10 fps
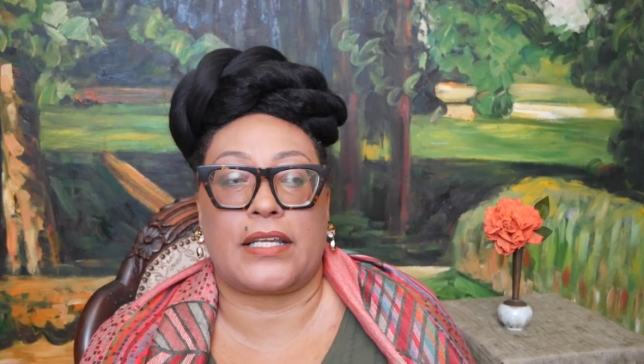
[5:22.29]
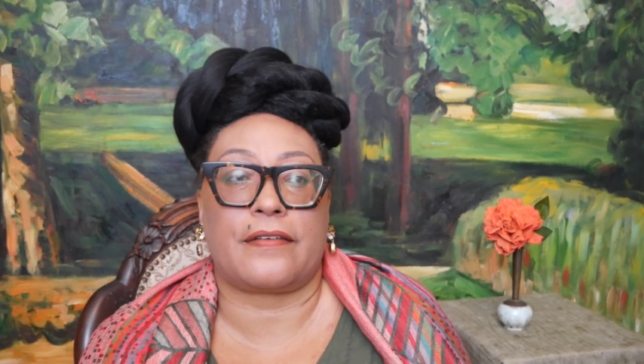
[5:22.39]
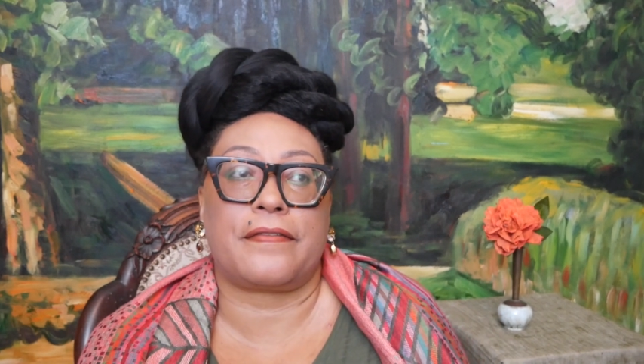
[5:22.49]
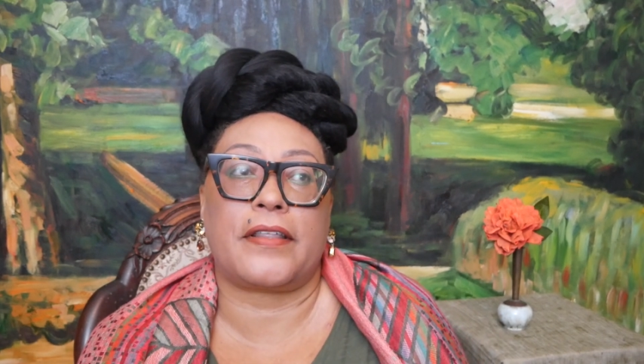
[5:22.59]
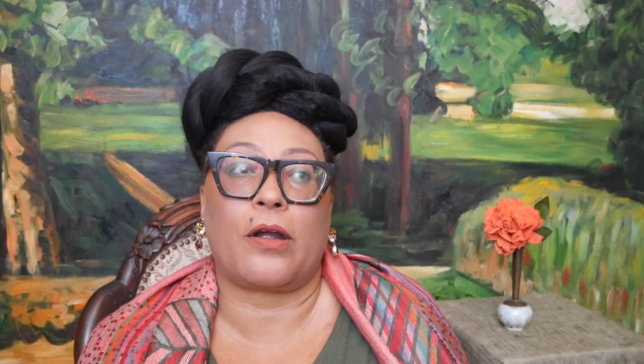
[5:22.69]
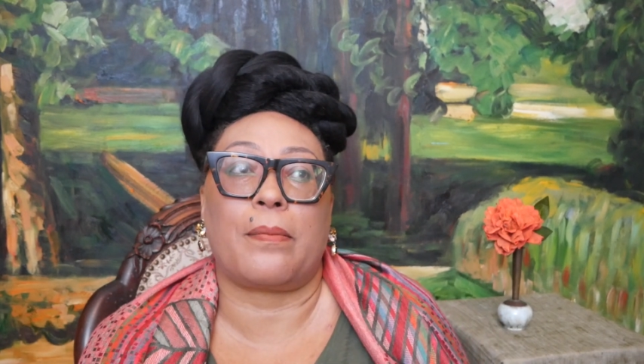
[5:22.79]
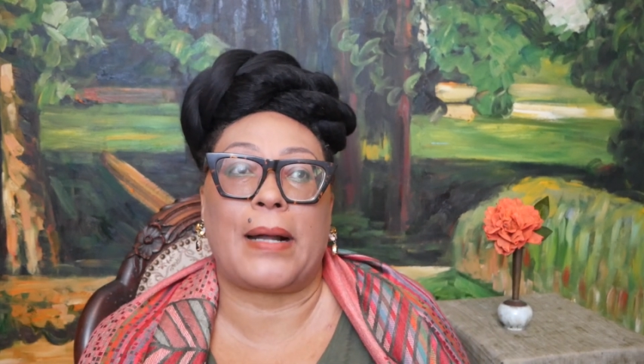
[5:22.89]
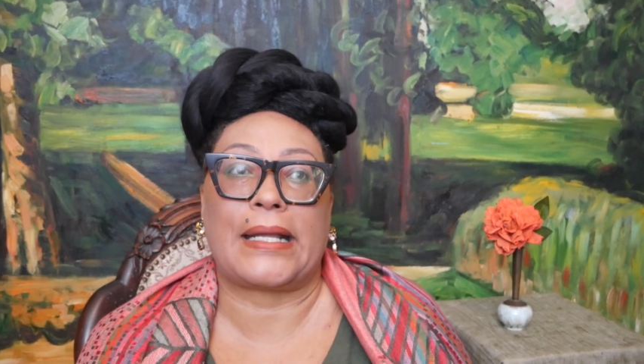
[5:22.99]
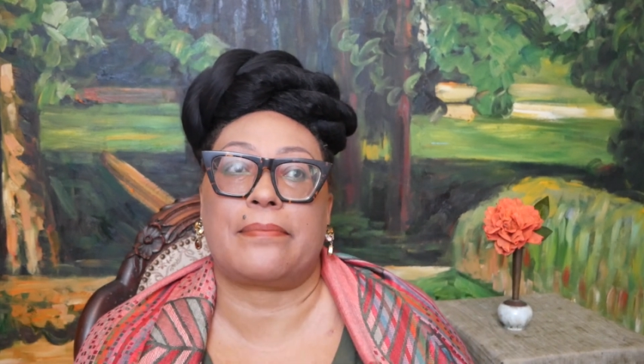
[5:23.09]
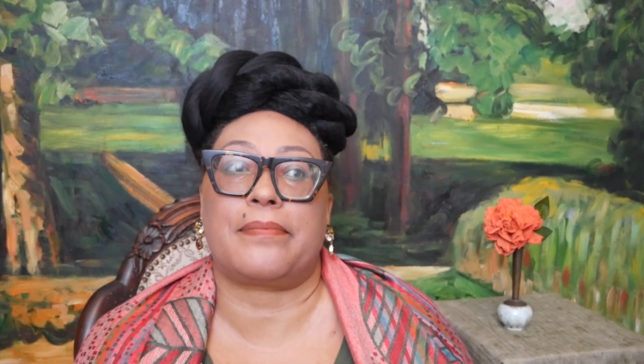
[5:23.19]
if there
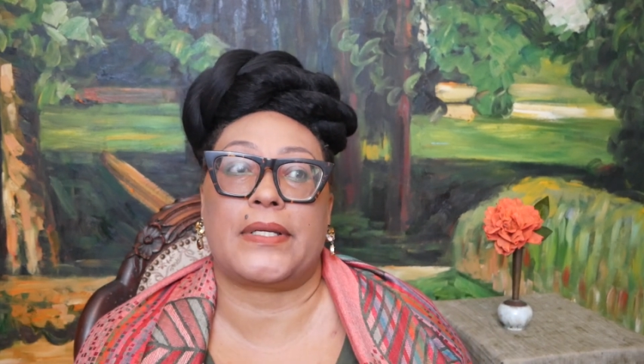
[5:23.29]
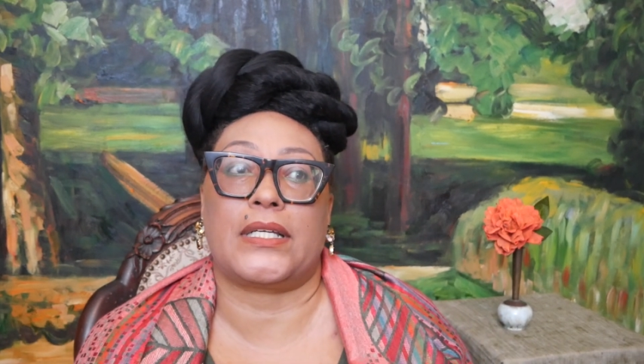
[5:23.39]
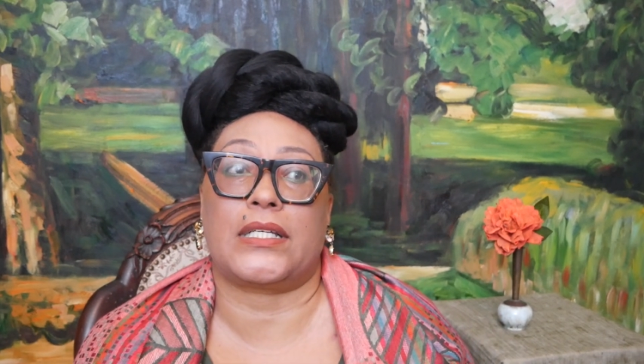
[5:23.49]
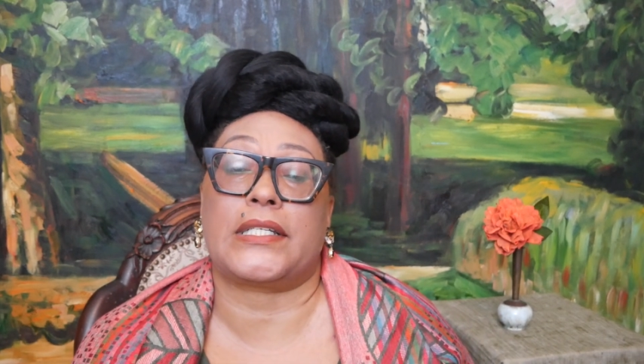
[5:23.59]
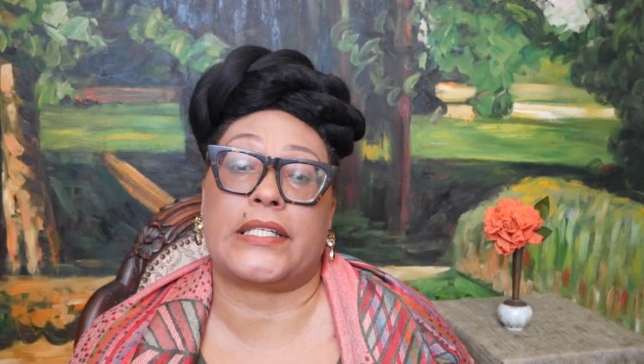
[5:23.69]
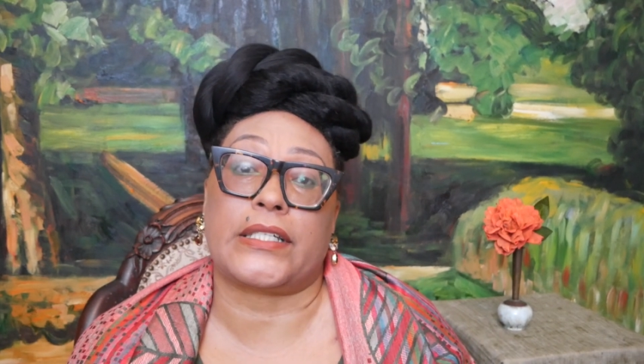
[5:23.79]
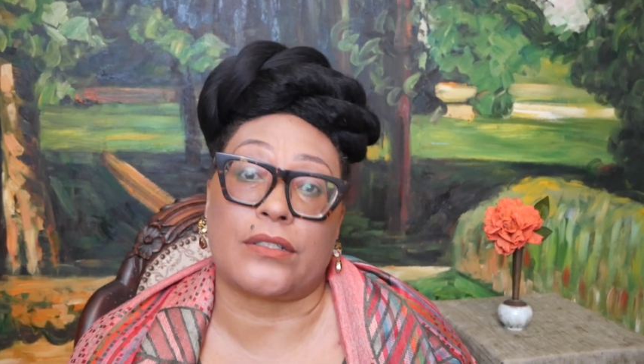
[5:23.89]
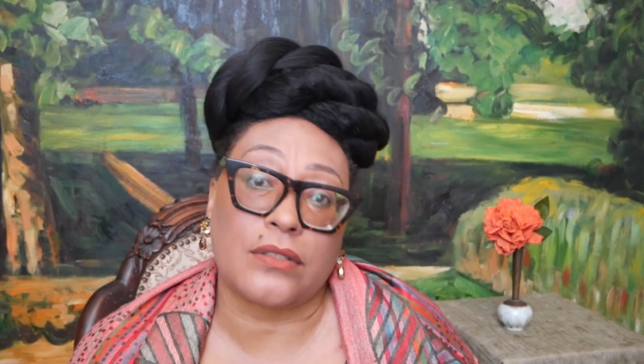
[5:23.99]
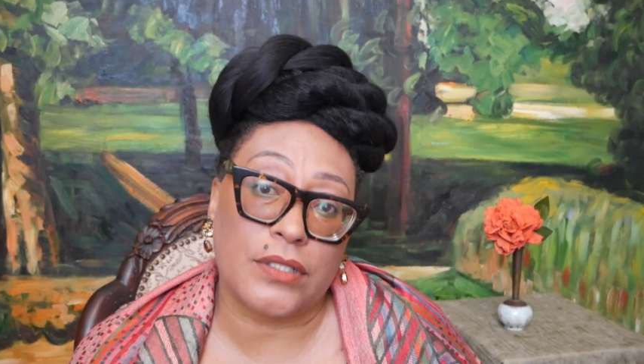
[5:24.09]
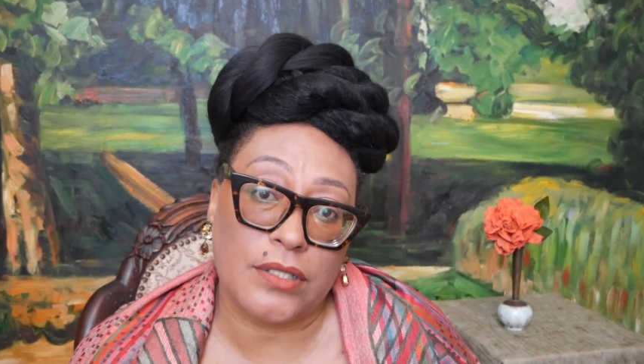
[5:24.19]
might be
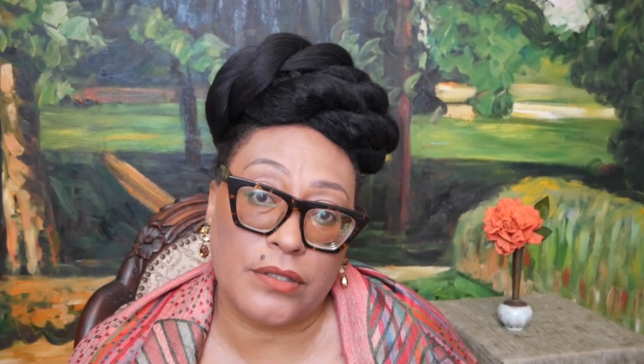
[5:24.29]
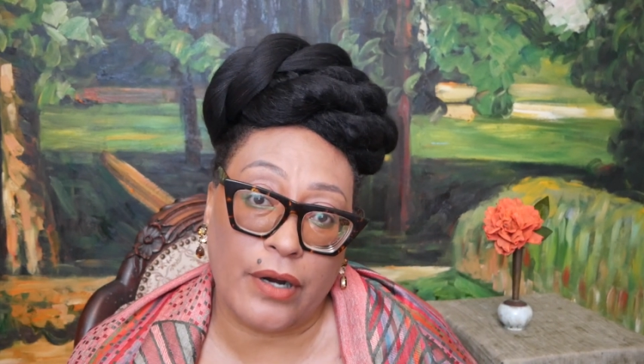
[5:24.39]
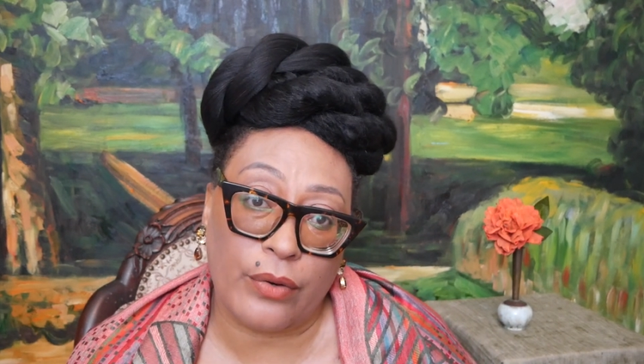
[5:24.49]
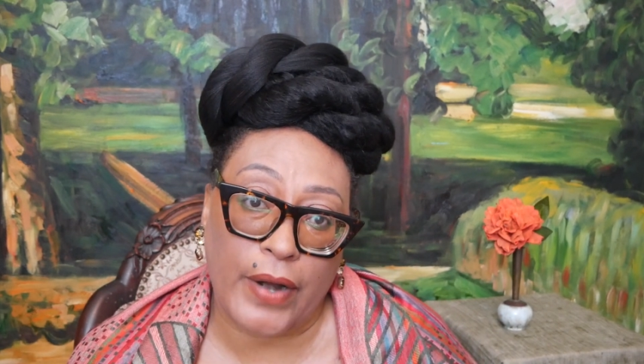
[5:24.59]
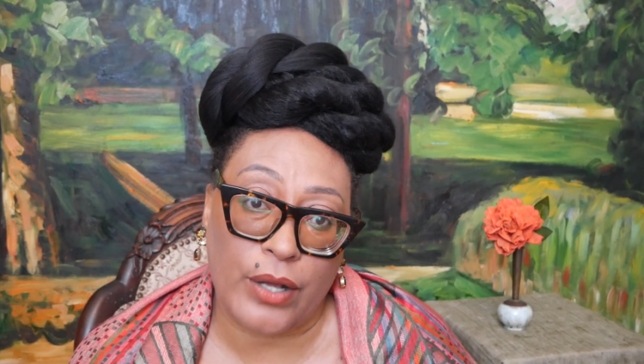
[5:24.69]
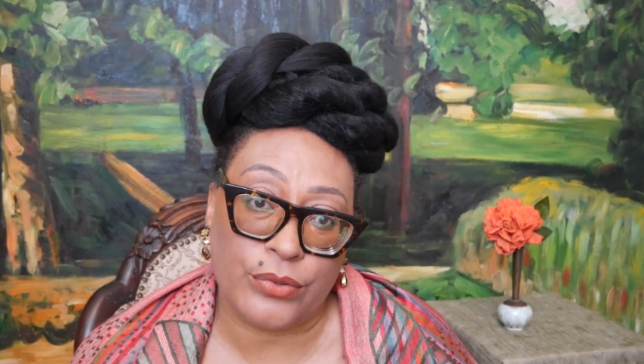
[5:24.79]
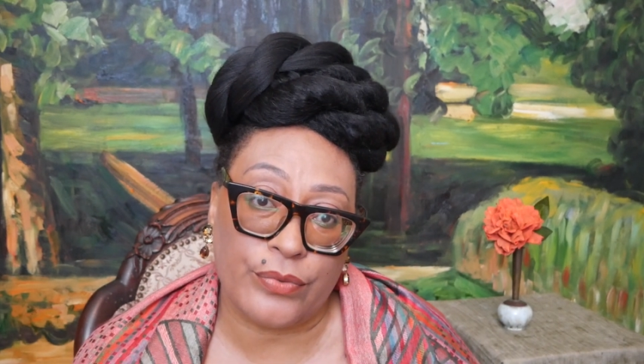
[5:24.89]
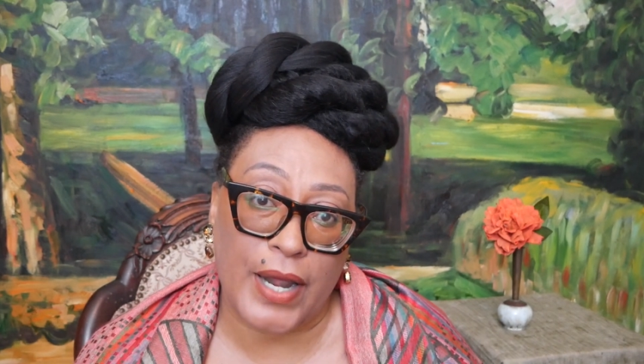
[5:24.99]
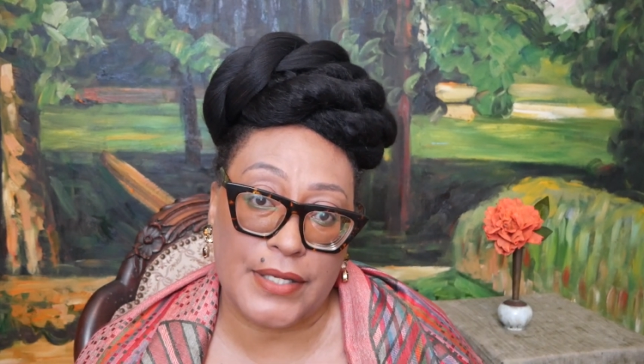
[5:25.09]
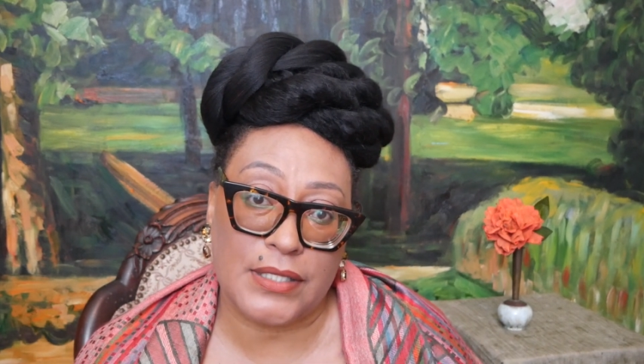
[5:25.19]
guilt around
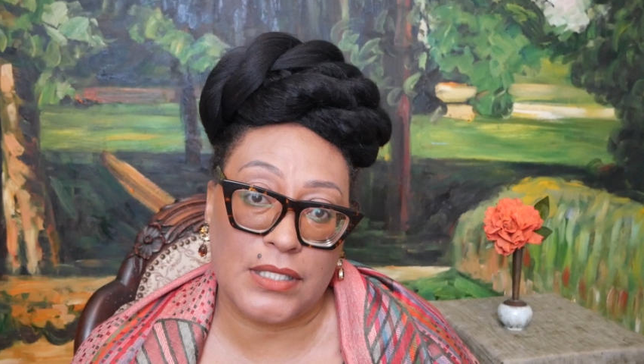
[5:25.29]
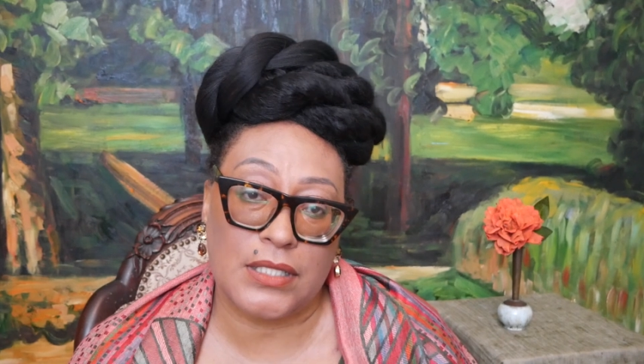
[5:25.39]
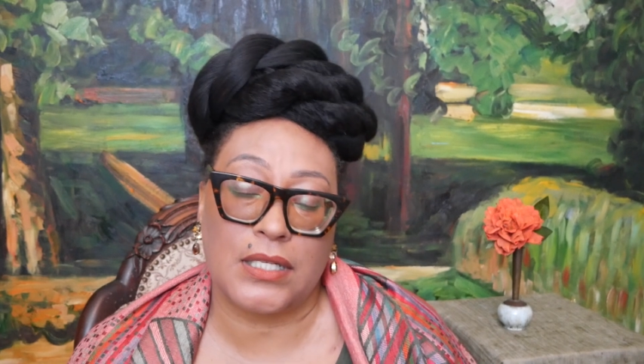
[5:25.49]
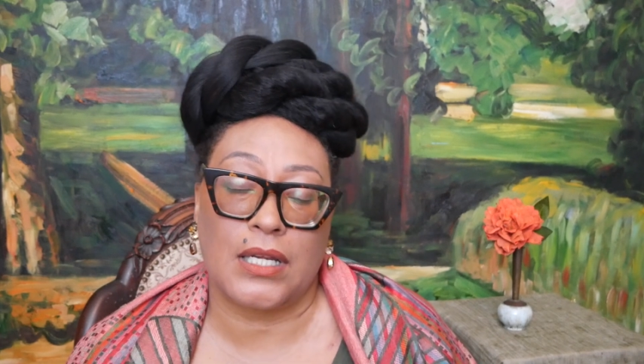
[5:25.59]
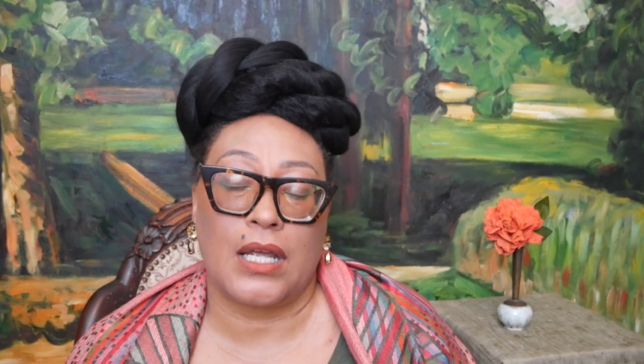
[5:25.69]
rest,